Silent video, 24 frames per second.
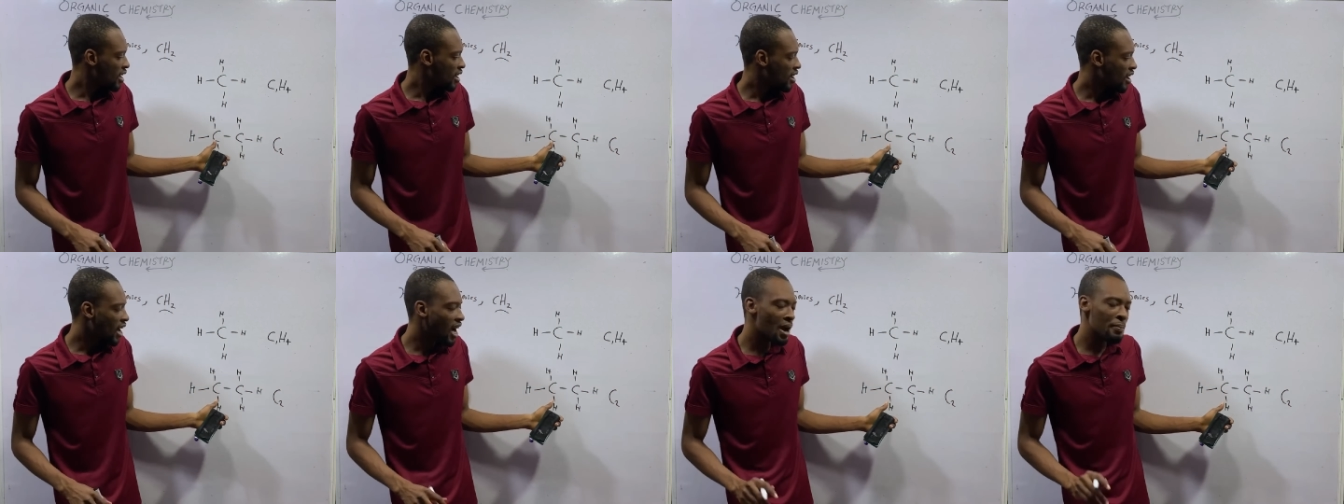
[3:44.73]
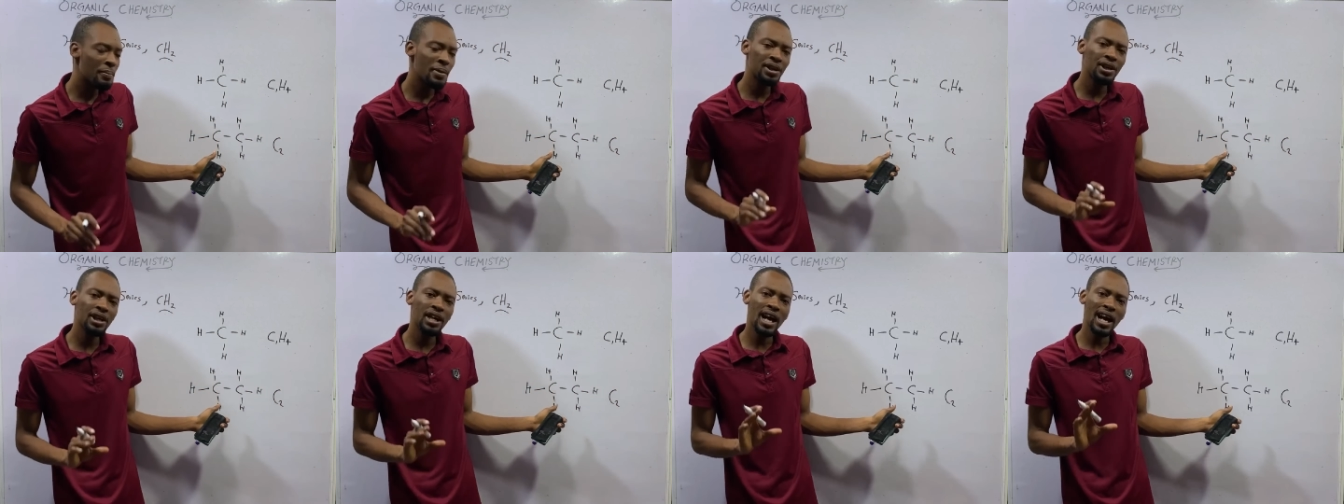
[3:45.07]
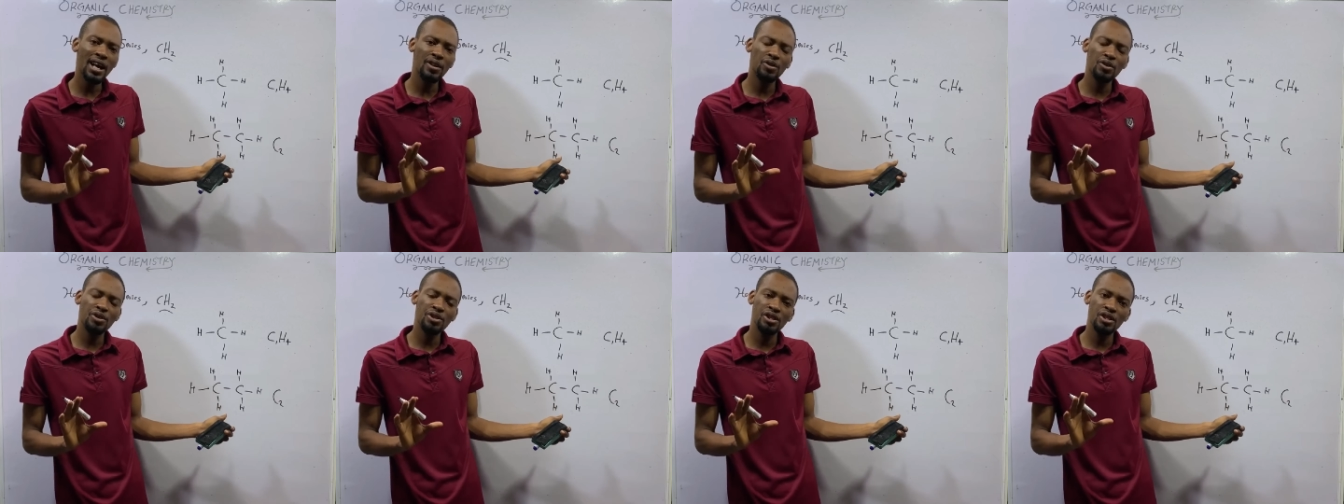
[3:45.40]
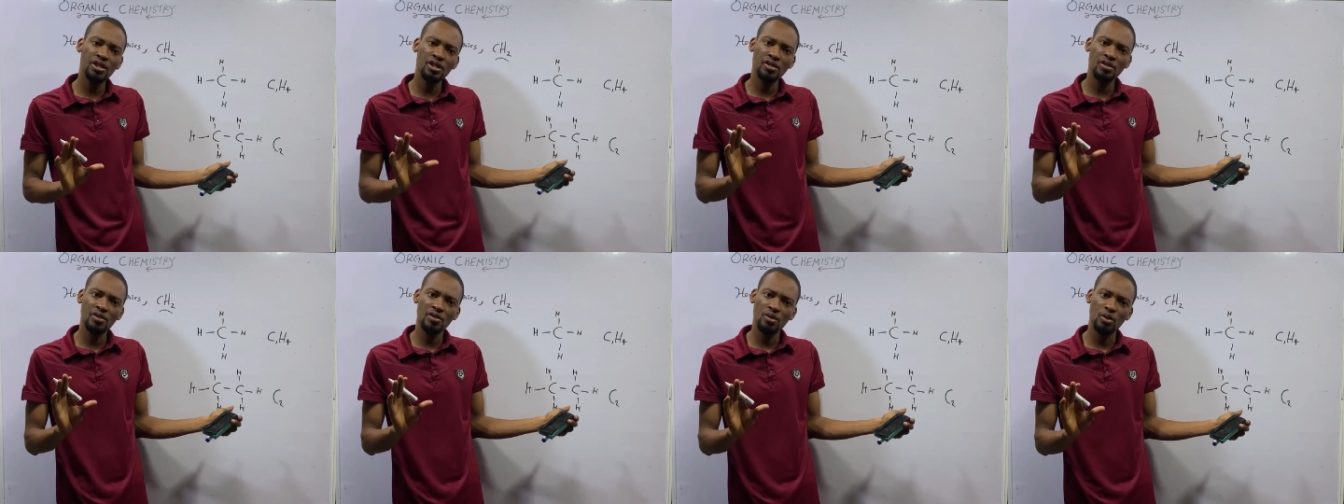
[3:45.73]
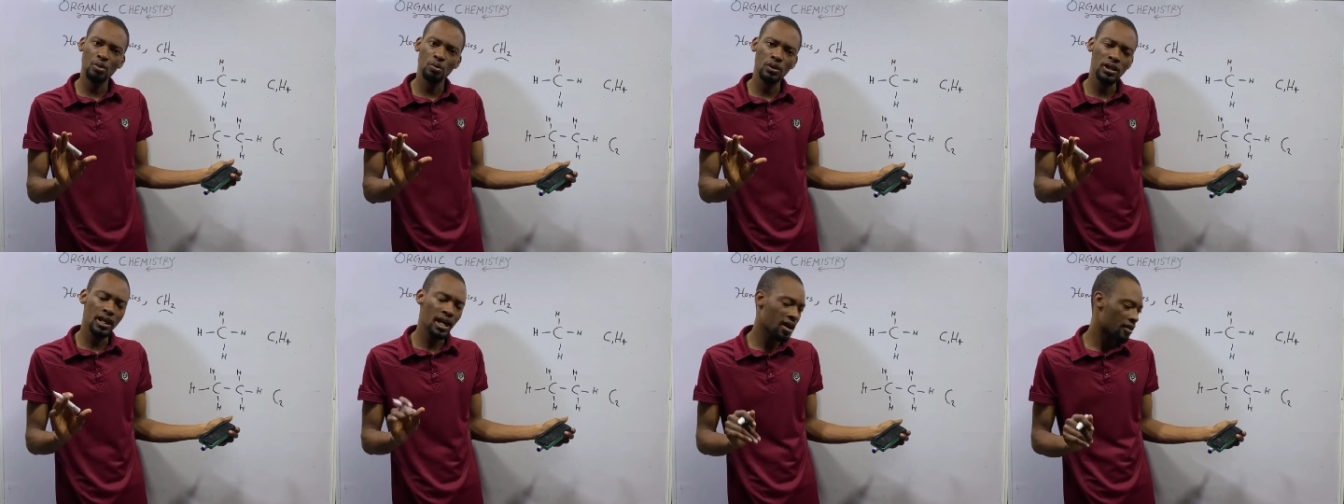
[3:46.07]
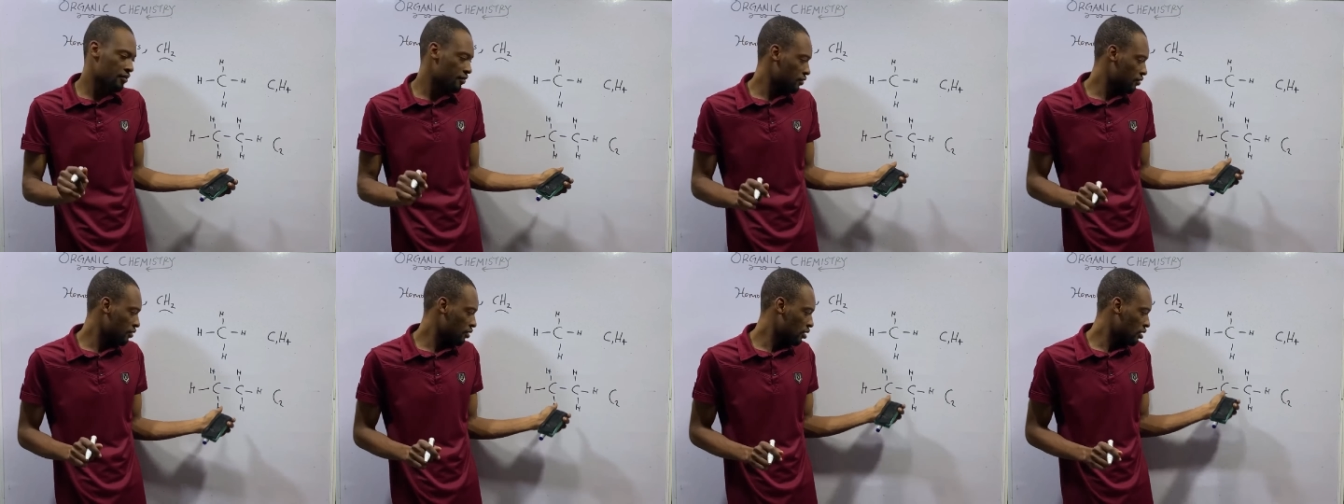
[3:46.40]
How many hydrogen do we
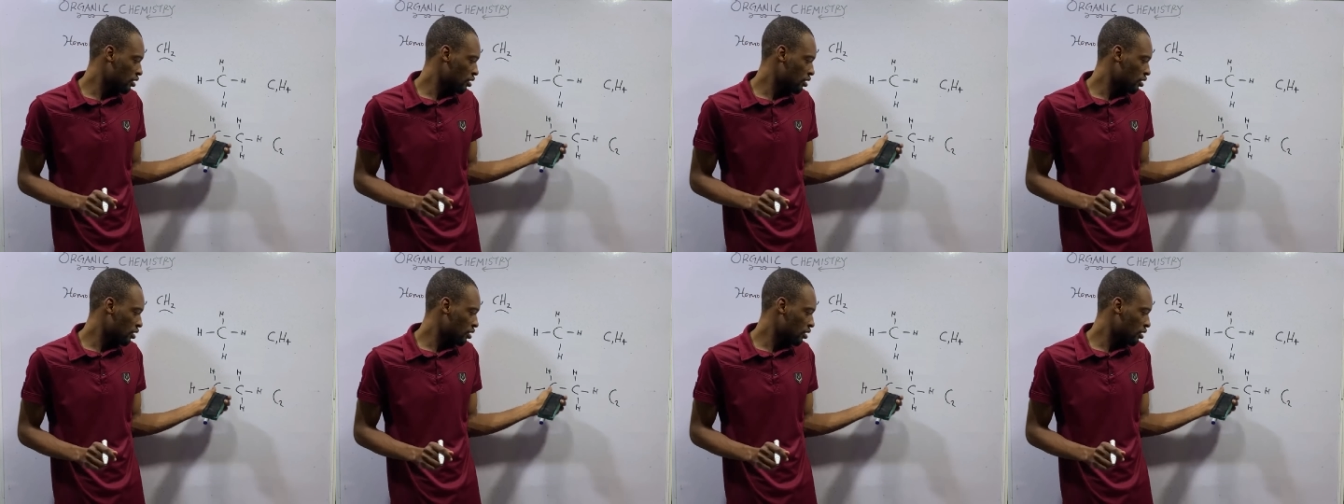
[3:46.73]
have?